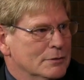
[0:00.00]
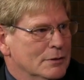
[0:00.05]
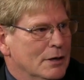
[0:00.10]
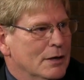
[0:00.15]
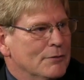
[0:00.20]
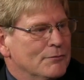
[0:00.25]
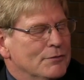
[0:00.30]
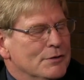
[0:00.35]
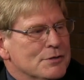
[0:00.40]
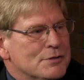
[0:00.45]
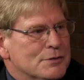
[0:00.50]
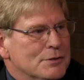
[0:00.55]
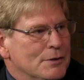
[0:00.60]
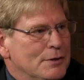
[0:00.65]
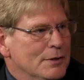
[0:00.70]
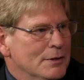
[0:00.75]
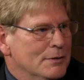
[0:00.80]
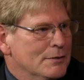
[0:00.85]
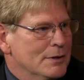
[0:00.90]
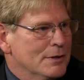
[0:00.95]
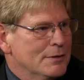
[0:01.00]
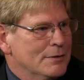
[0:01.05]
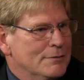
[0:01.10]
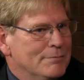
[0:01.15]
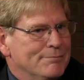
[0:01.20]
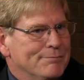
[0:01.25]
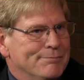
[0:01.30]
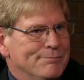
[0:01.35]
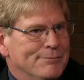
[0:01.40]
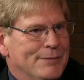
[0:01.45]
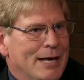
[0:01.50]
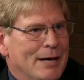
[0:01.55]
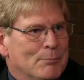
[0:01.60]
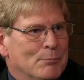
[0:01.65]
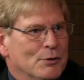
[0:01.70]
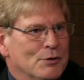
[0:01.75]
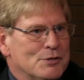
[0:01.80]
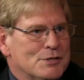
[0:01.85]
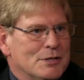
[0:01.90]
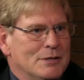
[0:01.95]
office. So that
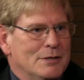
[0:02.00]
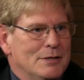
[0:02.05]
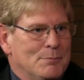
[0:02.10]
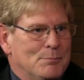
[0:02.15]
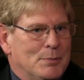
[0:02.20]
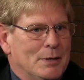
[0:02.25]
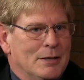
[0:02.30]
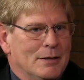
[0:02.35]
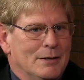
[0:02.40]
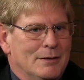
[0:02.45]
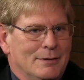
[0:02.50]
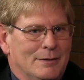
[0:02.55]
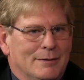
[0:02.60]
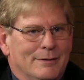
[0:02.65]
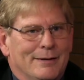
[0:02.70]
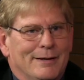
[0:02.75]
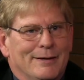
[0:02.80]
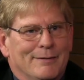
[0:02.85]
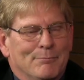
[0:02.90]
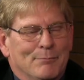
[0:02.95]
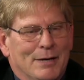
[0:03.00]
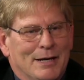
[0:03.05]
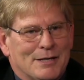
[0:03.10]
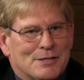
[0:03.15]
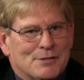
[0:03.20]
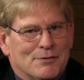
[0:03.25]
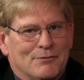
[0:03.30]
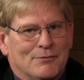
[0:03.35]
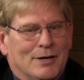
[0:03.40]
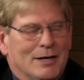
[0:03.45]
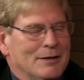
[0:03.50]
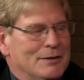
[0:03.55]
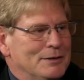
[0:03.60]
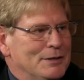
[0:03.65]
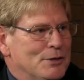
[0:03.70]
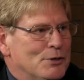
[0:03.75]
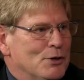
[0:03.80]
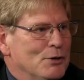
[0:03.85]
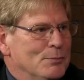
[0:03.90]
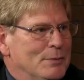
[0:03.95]
person makes the final
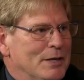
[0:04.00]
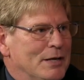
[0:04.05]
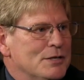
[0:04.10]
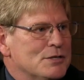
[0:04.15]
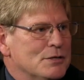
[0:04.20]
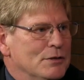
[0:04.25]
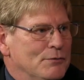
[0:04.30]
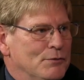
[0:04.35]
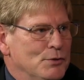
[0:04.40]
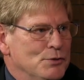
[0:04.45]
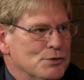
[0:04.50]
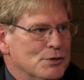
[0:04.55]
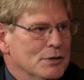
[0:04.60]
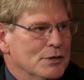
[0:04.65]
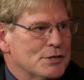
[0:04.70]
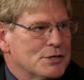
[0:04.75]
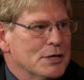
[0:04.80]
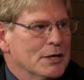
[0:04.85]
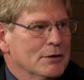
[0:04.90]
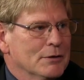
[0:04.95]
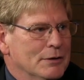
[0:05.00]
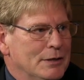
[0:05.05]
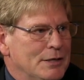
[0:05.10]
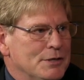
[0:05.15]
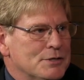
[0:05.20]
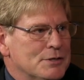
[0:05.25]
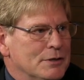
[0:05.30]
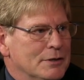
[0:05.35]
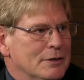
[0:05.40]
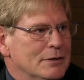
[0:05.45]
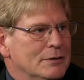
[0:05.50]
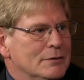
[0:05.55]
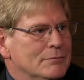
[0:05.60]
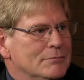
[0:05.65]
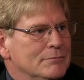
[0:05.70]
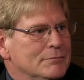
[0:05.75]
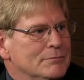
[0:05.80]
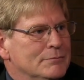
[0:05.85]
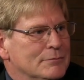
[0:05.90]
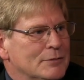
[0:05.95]
determination of who's going to chair each of the
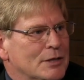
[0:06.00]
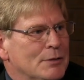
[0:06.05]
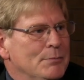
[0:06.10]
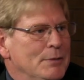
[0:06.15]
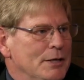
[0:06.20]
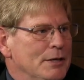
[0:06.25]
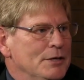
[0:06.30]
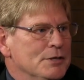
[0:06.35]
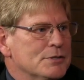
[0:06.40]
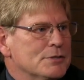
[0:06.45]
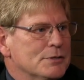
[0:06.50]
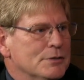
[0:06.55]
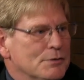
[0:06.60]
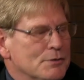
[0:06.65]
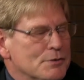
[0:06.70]
committees, so to